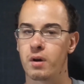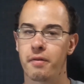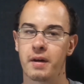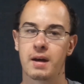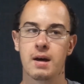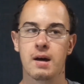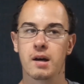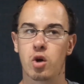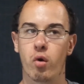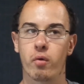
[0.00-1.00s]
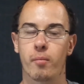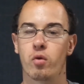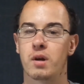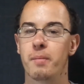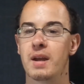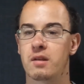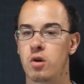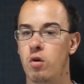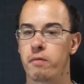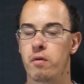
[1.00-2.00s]
I think going with a more comedic
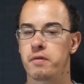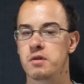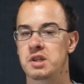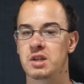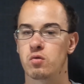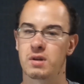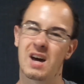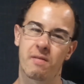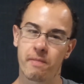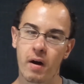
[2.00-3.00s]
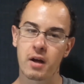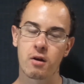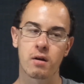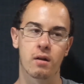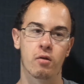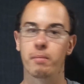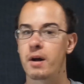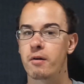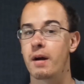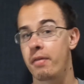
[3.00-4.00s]
tone for a few scenes was kind of funnier and a little
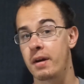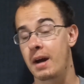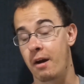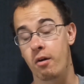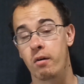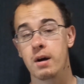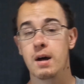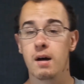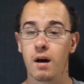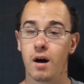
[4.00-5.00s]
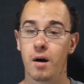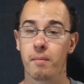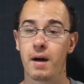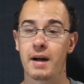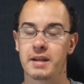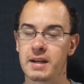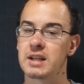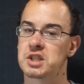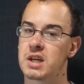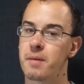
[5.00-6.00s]
better, I think. I don't know. Um, I did
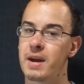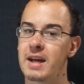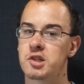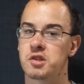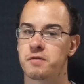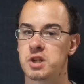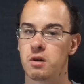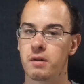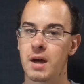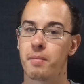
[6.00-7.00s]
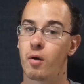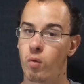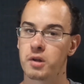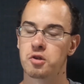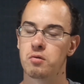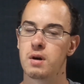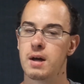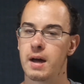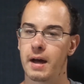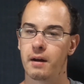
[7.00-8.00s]
not see him in Agents of S.H.I.E.L.D. yet, but I want to,
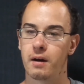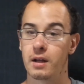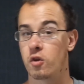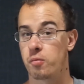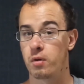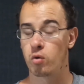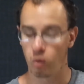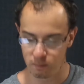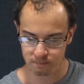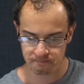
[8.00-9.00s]
and uh, he looks pretty cool.